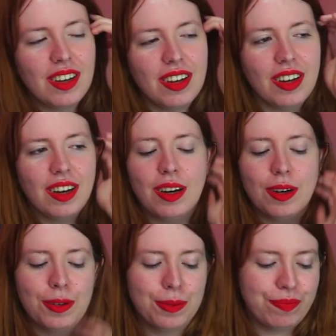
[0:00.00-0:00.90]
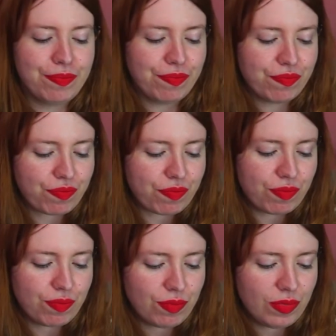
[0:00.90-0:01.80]
Um,
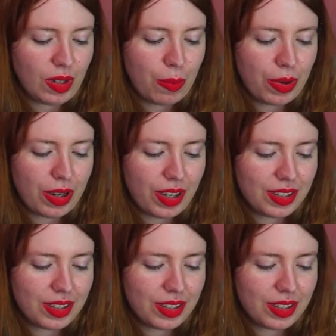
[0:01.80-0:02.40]
yeah,